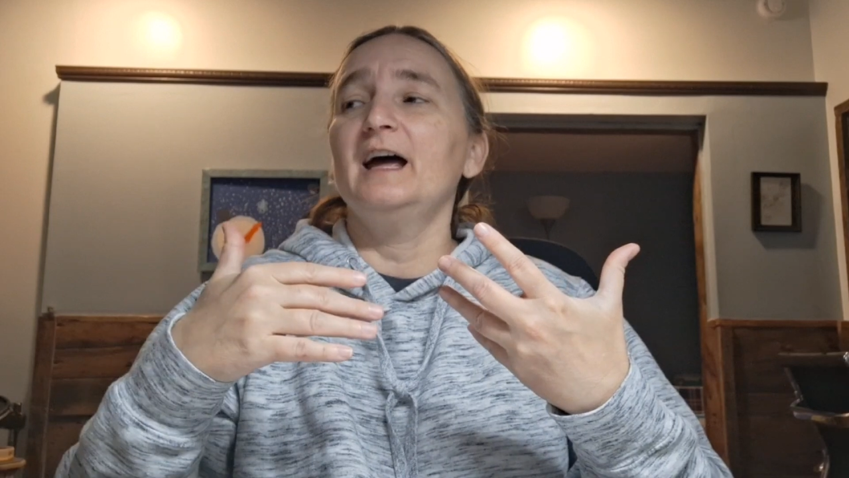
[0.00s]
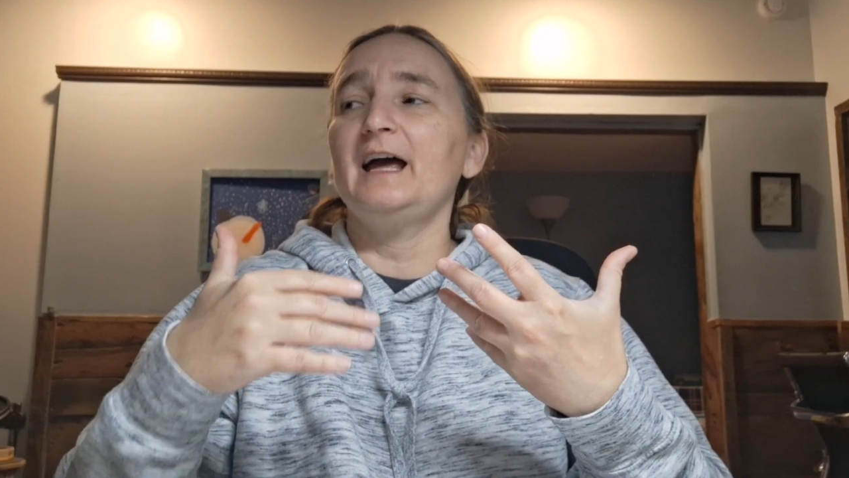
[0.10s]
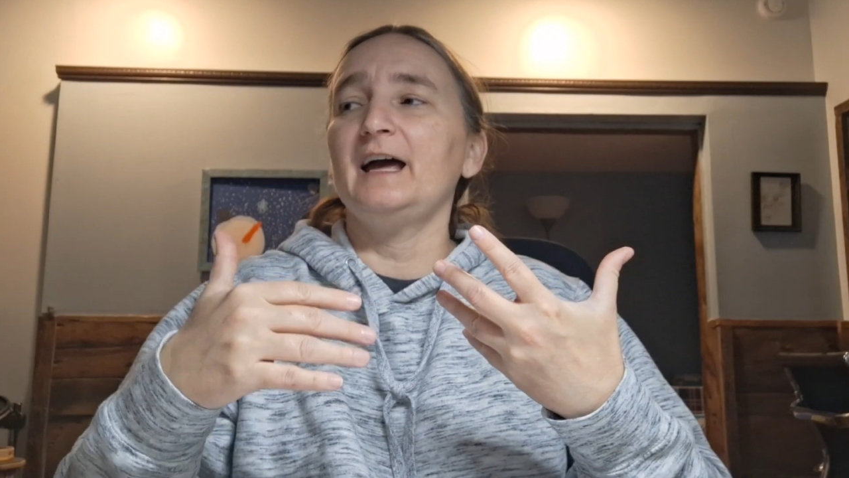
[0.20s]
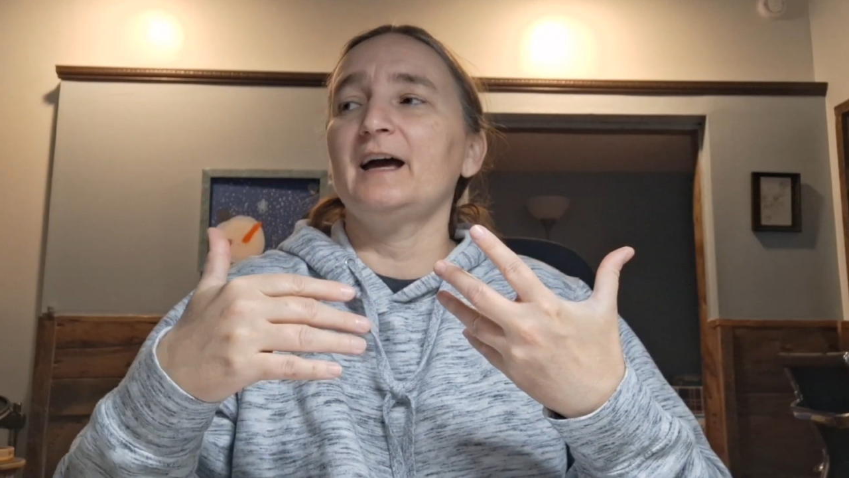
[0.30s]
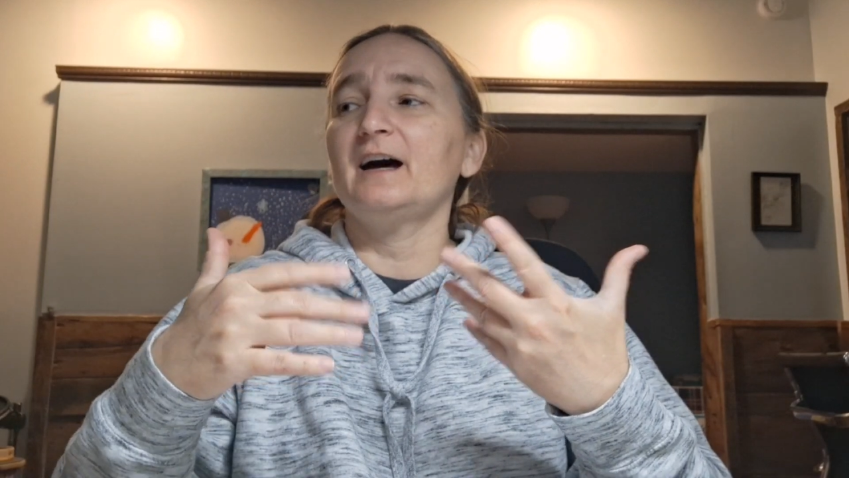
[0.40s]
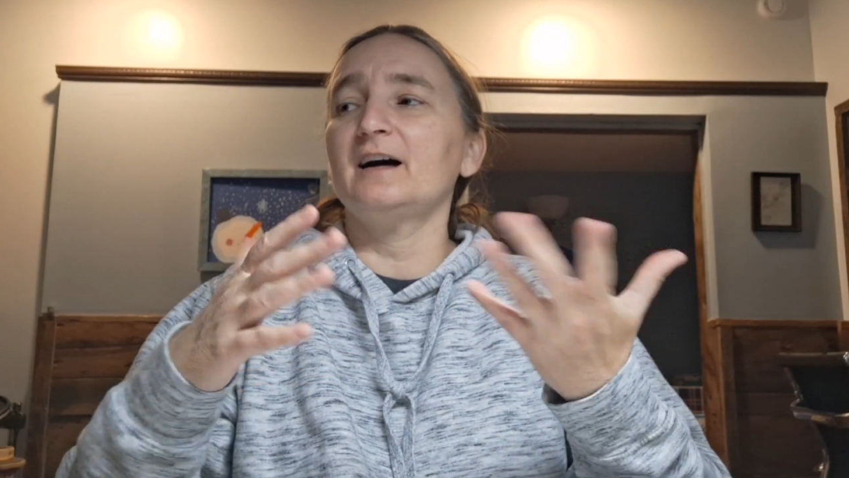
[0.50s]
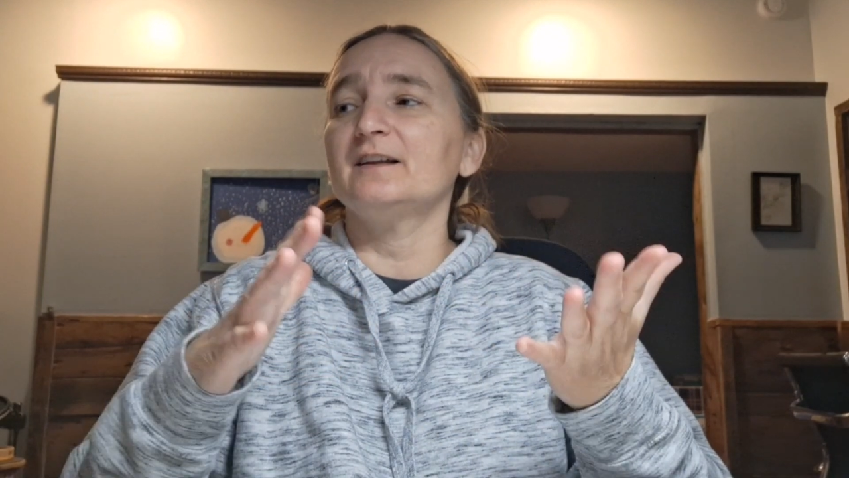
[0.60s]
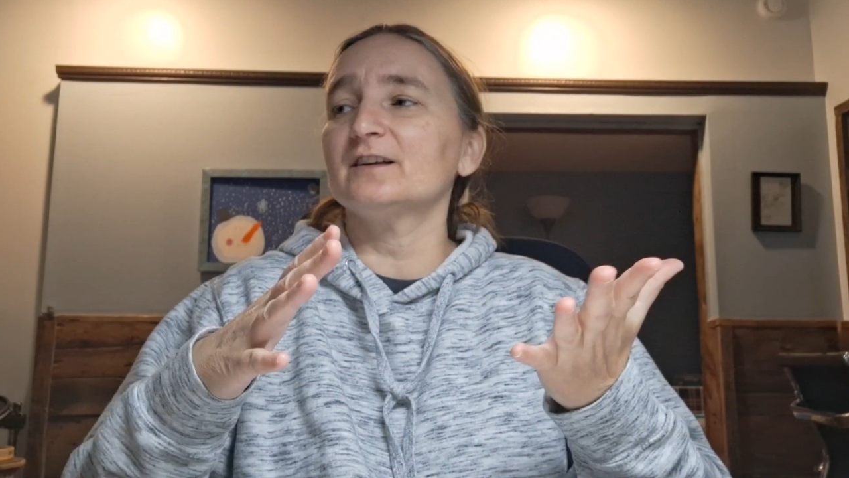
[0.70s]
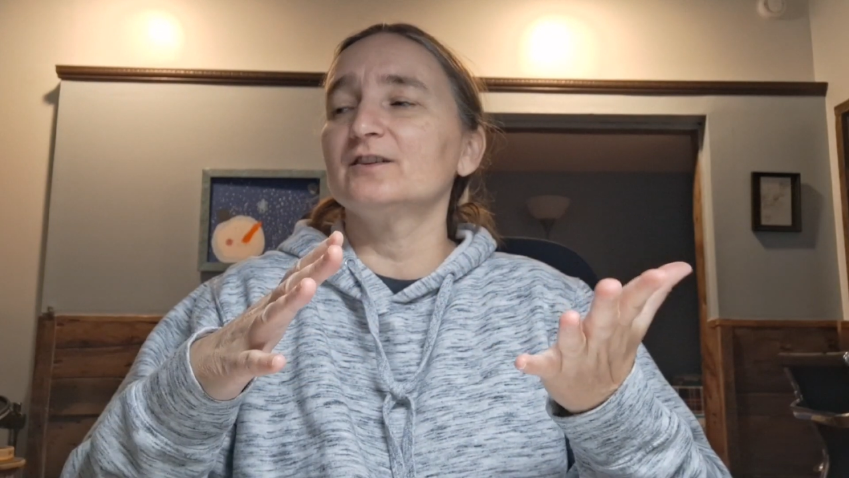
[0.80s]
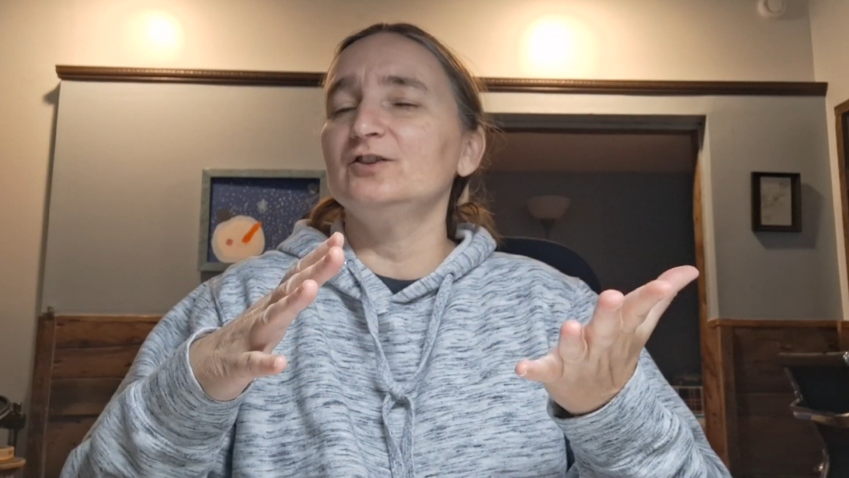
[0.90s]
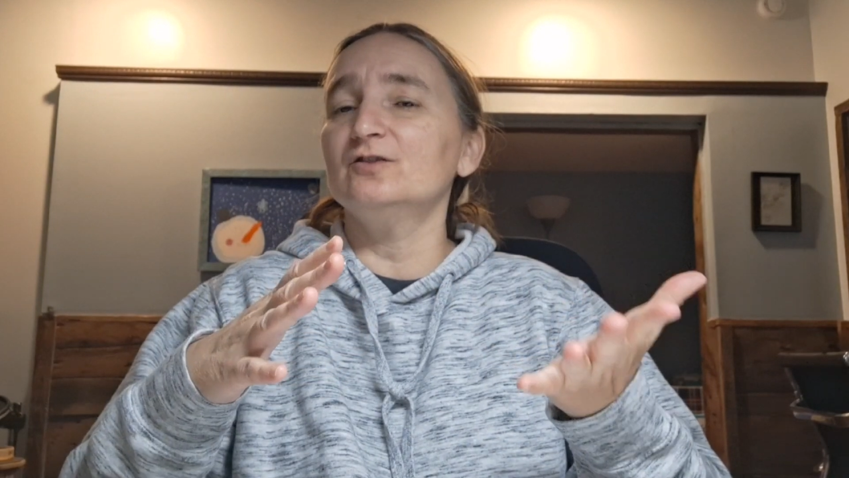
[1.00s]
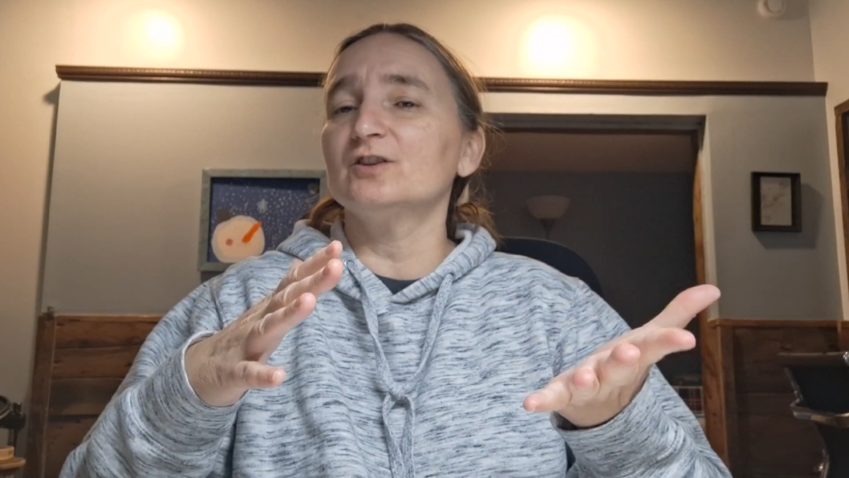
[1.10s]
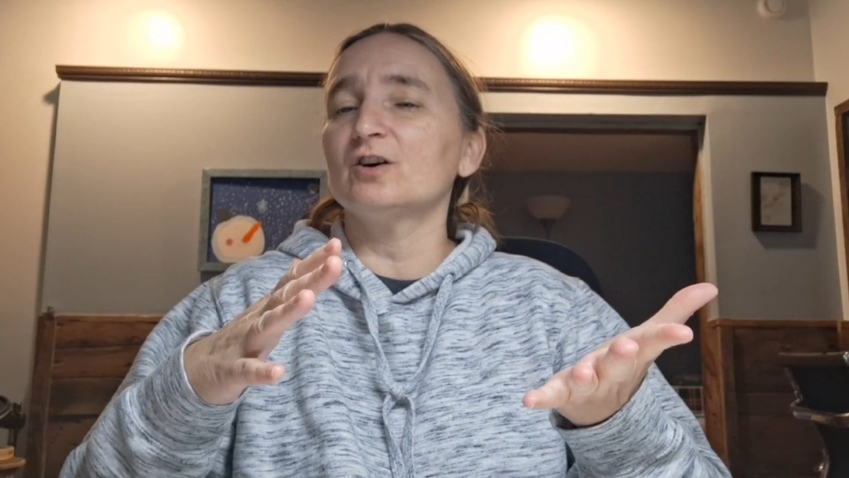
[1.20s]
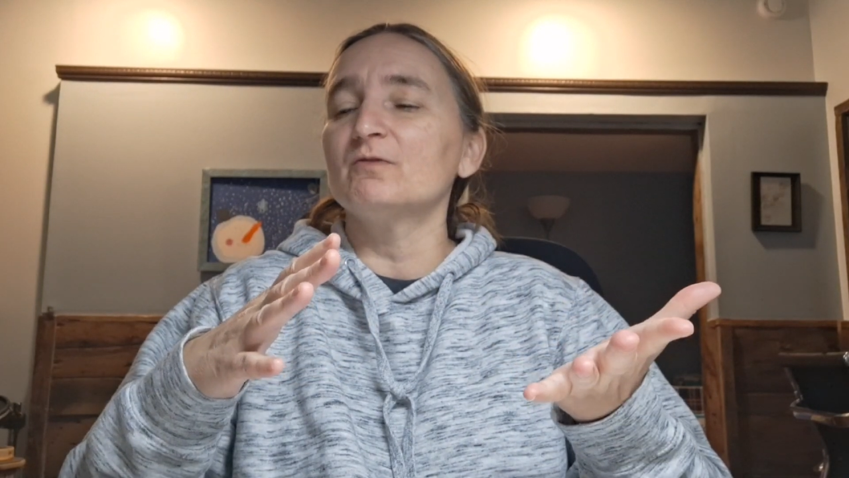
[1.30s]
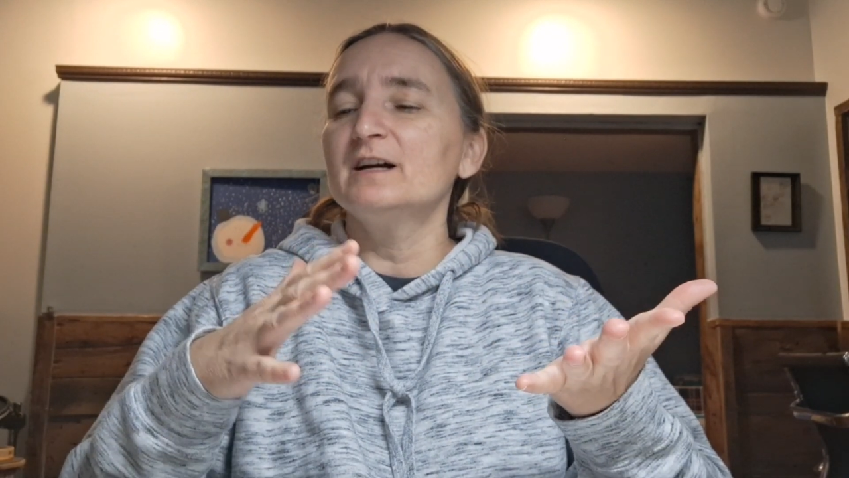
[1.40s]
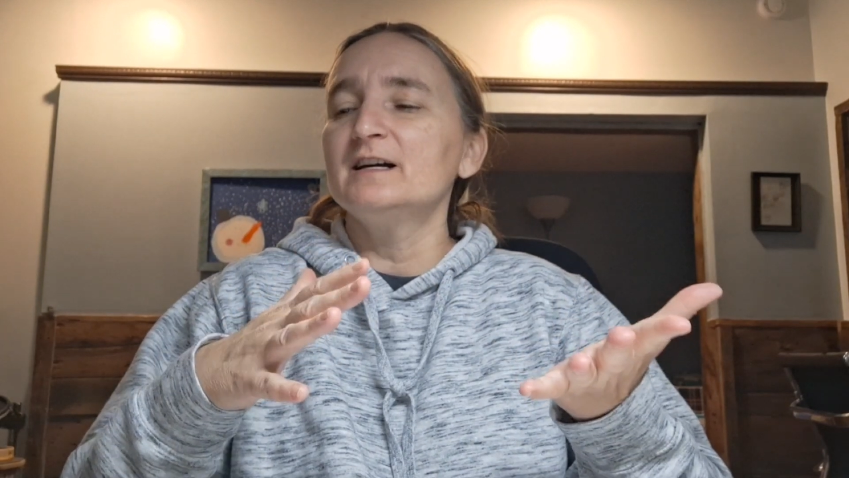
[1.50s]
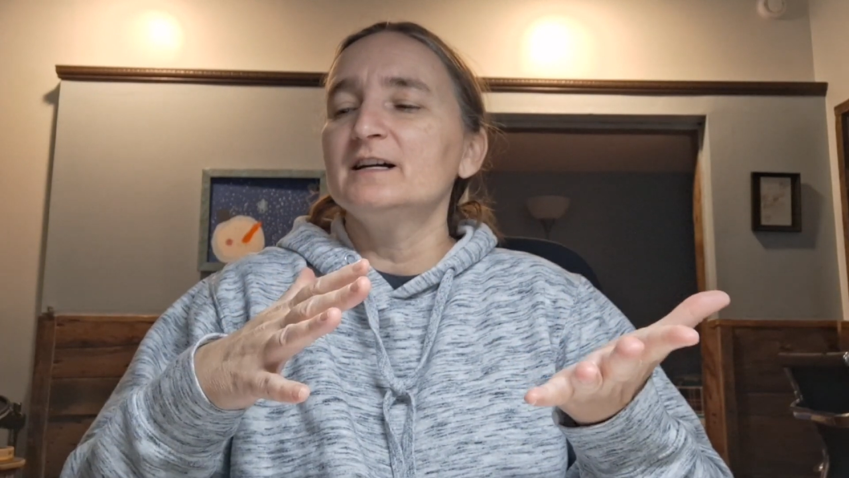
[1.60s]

And, you know,